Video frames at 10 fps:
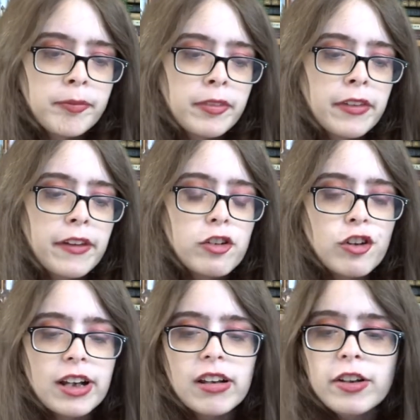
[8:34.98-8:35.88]
The
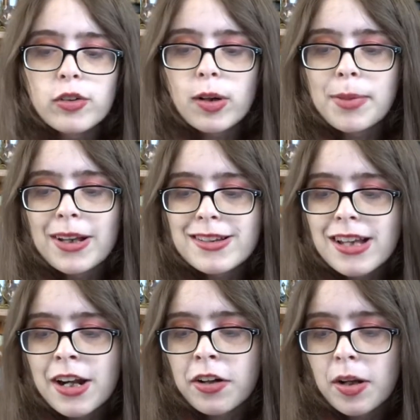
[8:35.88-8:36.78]
jingling doorbells
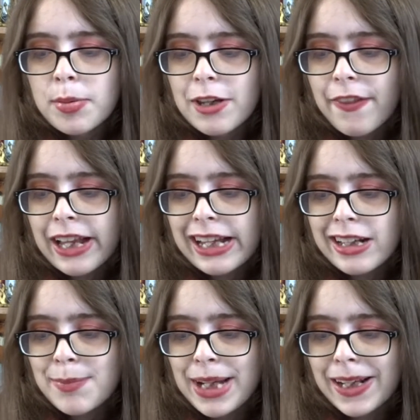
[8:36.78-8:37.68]
interrupted the candy
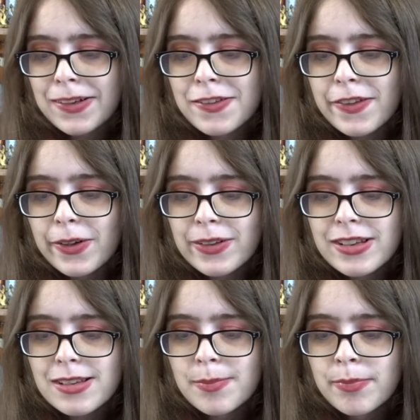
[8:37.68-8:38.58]
maker's
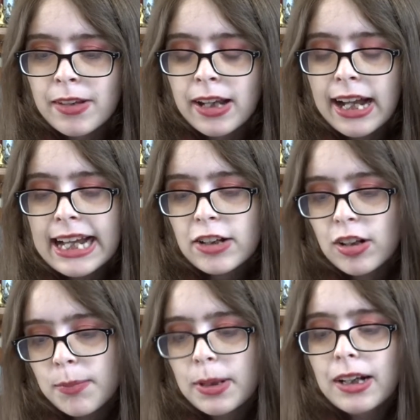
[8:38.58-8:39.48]
thoughts. "Hi,
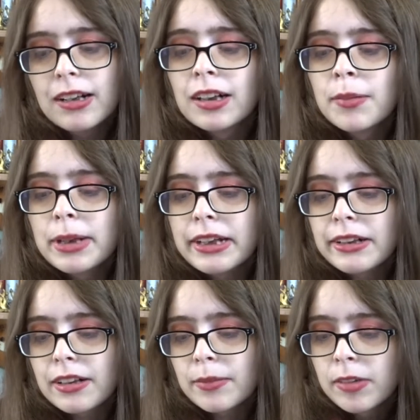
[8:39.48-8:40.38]
Grandpa, I'm
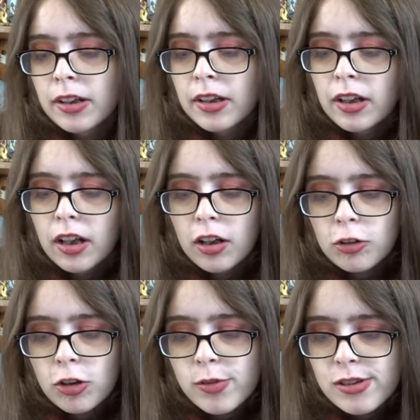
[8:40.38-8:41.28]
here." A
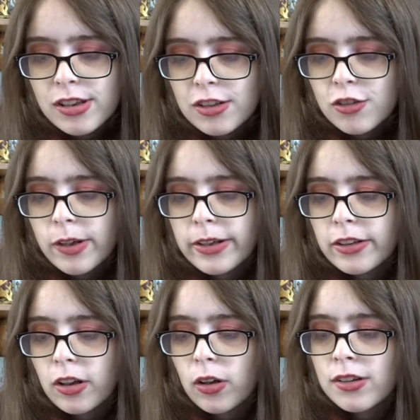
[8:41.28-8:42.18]
rosy-cheeked
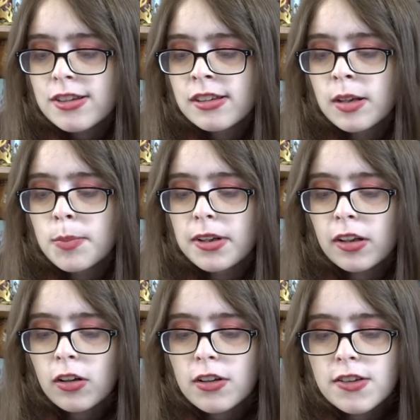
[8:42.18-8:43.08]
girl skipped
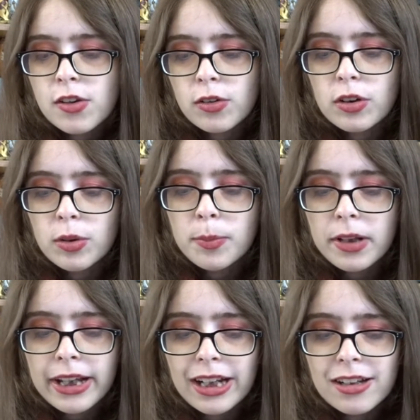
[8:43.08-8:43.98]
across the room,
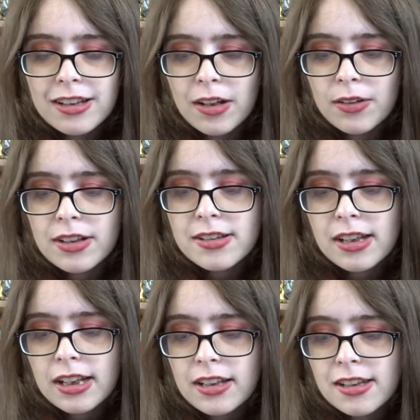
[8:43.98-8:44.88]
laying down his
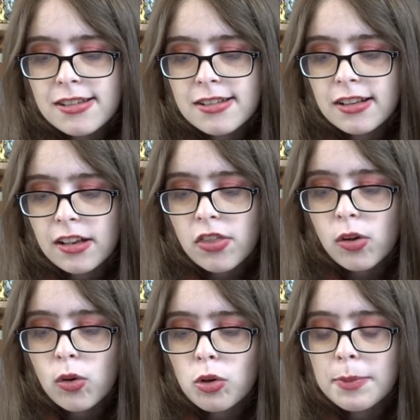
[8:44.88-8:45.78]
candy stick. The
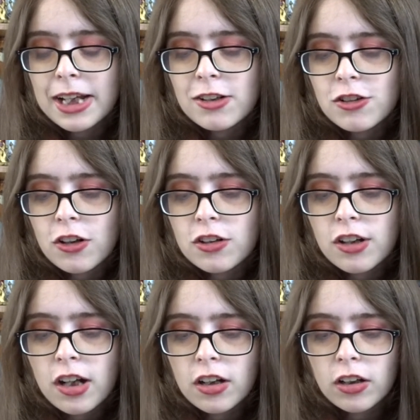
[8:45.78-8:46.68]
old man turned to
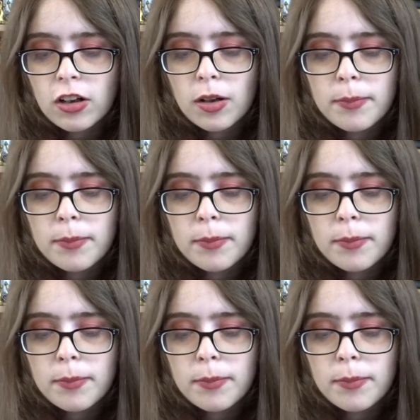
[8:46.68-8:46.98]
hug her.